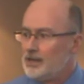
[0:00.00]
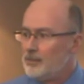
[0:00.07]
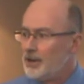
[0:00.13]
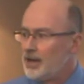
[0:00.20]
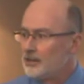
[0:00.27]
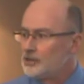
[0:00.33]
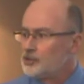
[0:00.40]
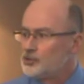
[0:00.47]
the
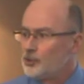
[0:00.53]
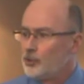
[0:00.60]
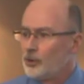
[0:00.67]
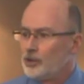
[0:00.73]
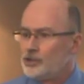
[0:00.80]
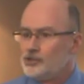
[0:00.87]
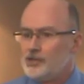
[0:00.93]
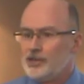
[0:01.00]
amount of
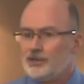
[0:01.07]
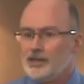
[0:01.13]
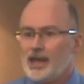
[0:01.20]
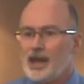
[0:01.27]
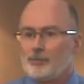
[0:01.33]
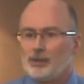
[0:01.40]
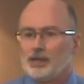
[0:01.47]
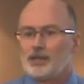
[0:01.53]
storage that
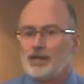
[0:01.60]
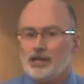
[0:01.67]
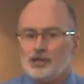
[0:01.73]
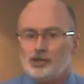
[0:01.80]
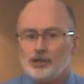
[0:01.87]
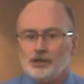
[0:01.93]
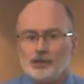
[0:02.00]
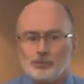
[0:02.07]
the
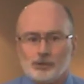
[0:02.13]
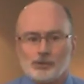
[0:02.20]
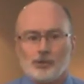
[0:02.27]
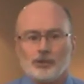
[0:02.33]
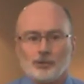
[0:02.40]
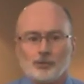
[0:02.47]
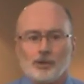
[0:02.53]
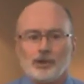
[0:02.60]
application that was going to